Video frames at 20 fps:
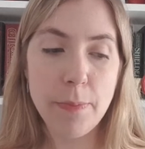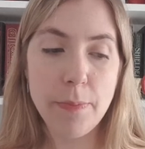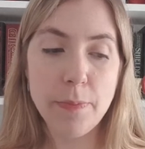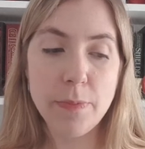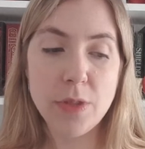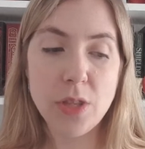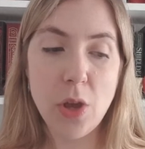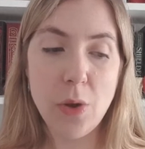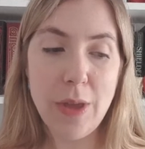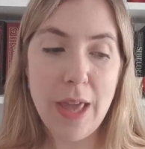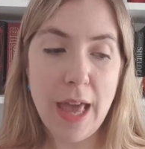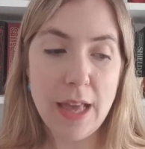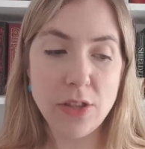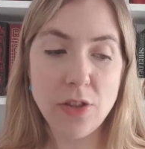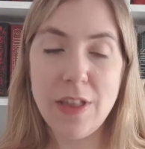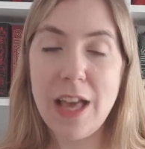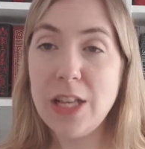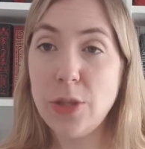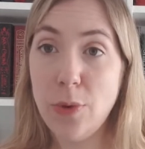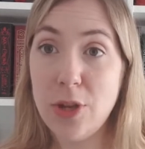So yeah, so
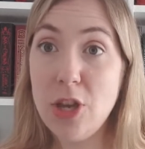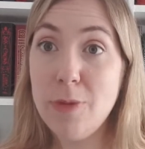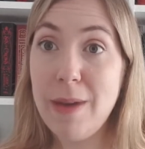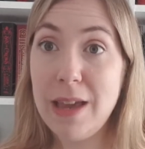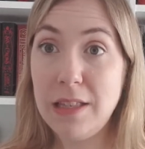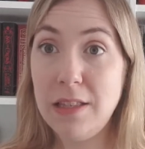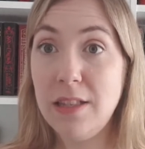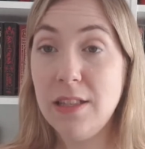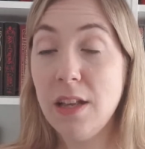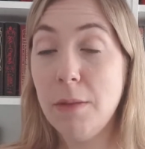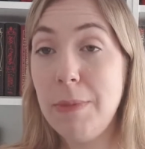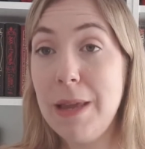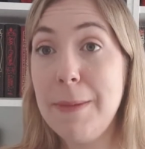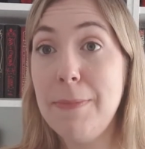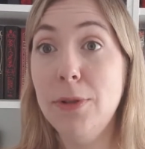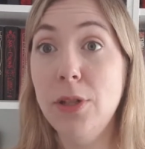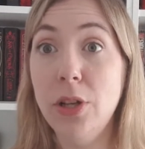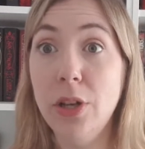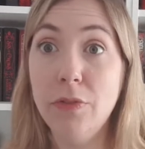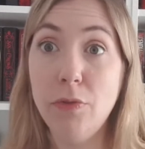that's why you may see some
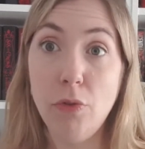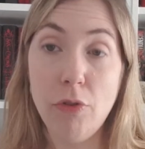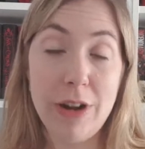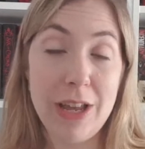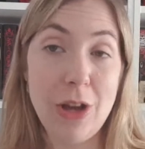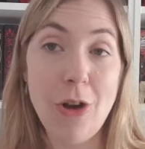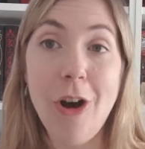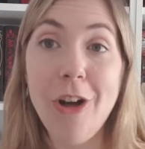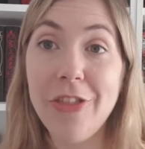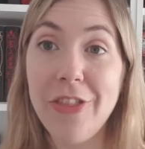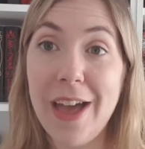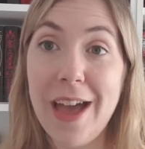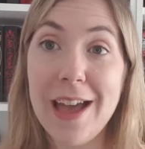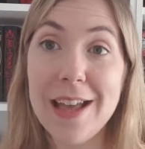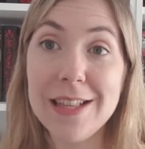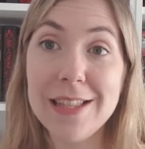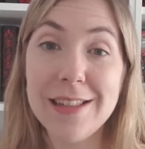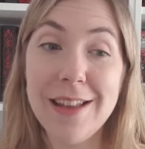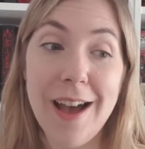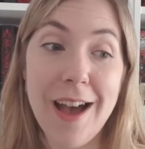people have already got
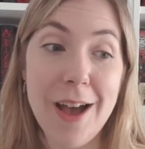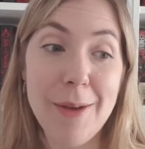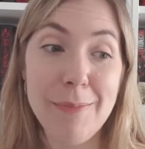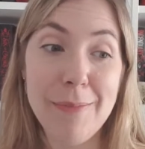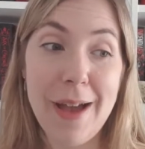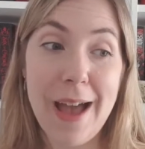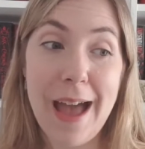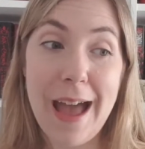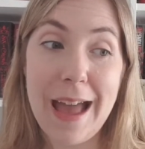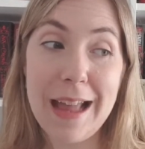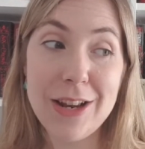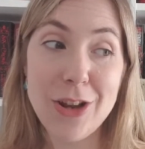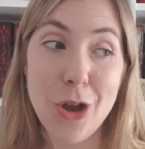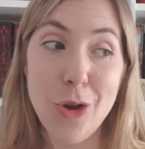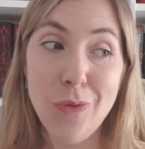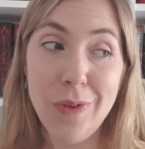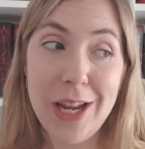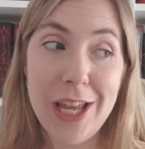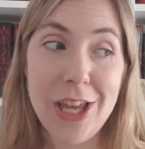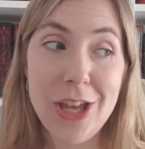theirs, and
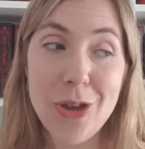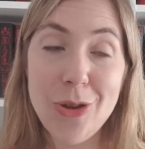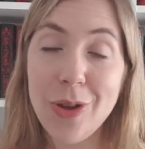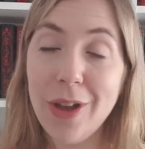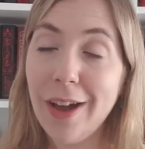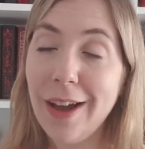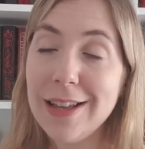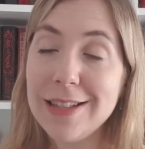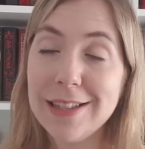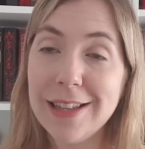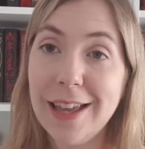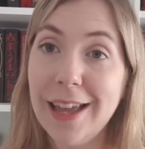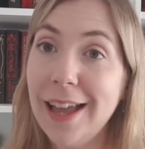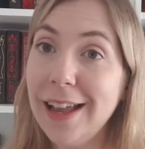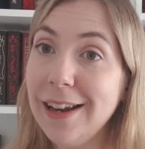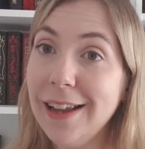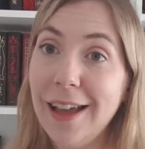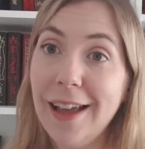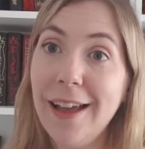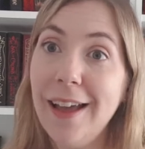hopefully you guys
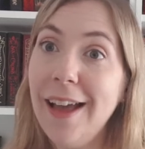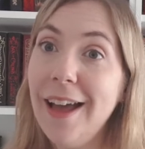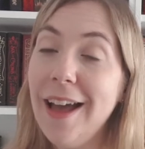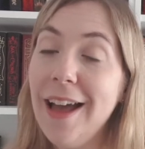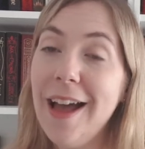can